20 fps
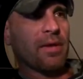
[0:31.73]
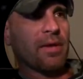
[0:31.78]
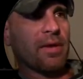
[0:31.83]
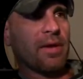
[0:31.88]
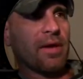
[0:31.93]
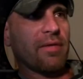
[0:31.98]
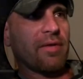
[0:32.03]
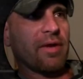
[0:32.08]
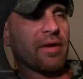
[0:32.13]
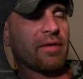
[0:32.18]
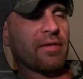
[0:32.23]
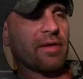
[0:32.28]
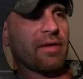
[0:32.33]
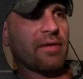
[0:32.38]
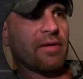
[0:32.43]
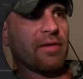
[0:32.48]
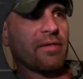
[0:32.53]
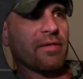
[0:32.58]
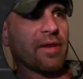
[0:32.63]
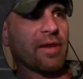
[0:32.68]
You have an
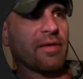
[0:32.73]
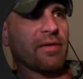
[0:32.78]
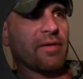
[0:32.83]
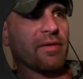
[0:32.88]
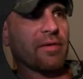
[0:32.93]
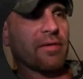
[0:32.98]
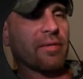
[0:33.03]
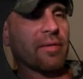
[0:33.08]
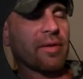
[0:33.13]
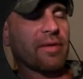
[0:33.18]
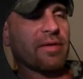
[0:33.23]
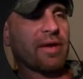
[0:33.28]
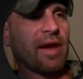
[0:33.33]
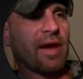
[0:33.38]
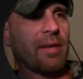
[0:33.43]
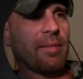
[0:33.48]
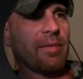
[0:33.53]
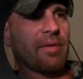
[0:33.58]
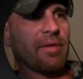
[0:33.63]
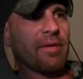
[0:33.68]
extension of light going from the
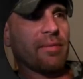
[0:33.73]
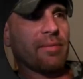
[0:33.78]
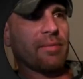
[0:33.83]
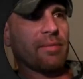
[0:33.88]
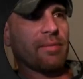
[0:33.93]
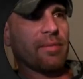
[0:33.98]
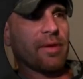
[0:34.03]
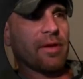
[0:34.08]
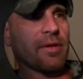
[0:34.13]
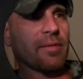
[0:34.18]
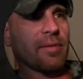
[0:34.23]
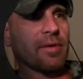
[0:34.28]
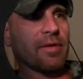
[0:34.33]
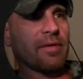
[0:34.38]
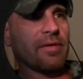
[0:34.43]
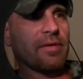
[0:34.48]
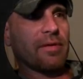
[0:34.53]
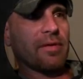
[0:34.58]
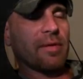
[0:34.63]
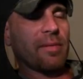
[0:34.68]
top of the pyramid
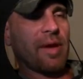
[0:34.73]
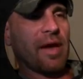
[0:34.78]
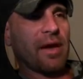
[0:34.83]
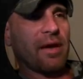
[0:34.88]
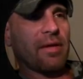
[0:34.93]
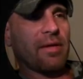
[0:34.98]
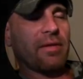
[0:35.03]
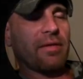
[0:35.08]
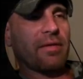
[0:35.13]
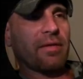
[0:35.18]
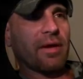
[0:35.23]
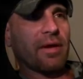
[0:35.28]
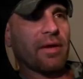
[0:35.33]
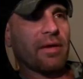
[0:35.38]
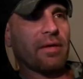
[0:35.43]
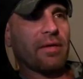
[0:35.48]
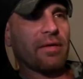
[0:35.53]
to the back of the sun.